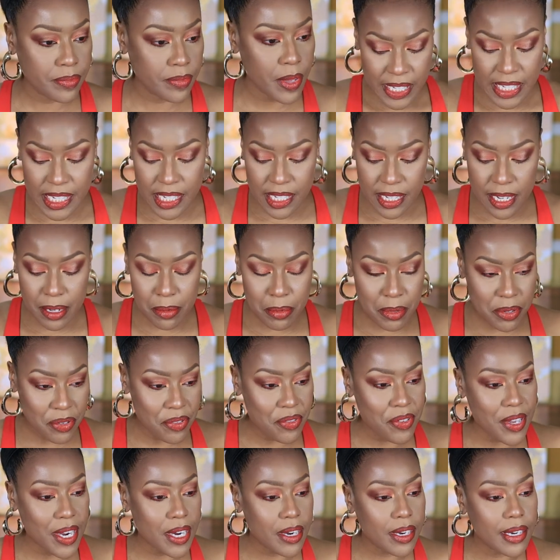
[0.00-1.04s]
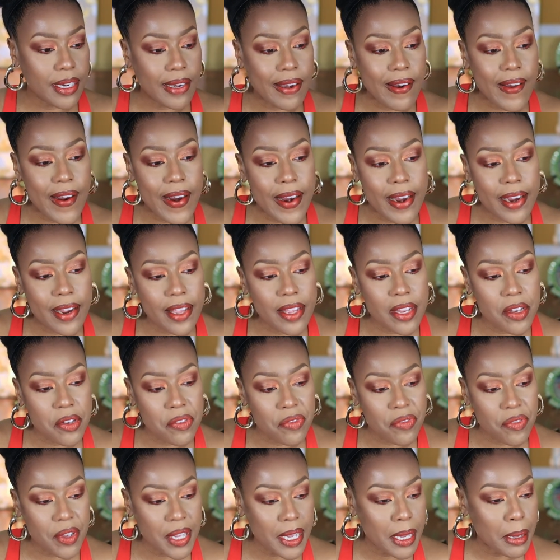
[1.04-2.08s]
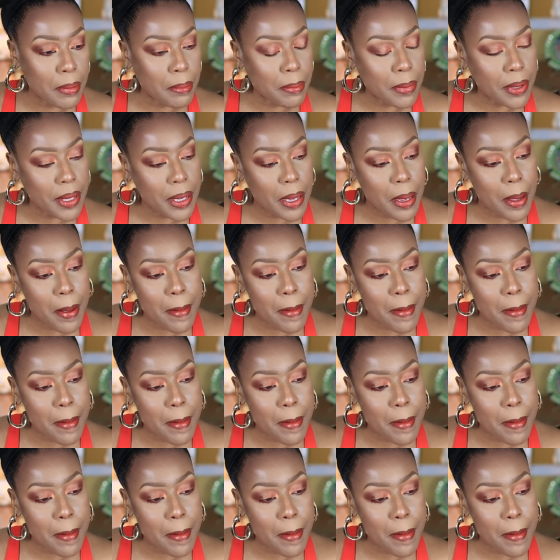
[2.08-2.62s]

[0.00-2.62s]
This seems very dark and vampy.